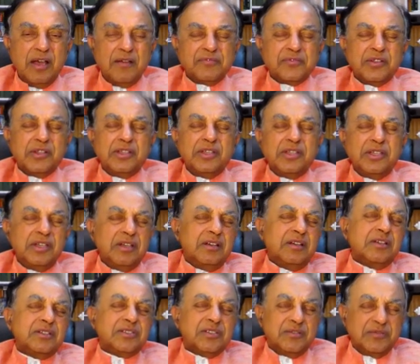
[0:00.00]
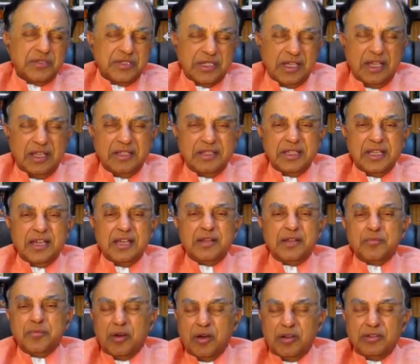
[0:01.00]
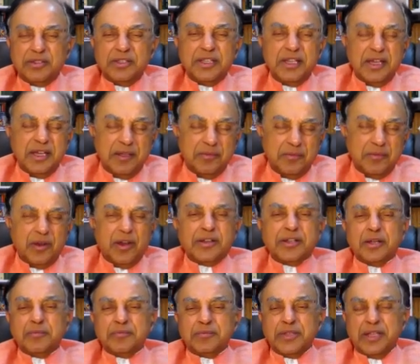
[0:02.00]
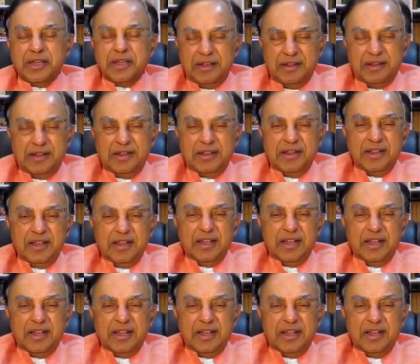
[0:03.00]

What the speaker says: after years of staying there, born there, brought up there,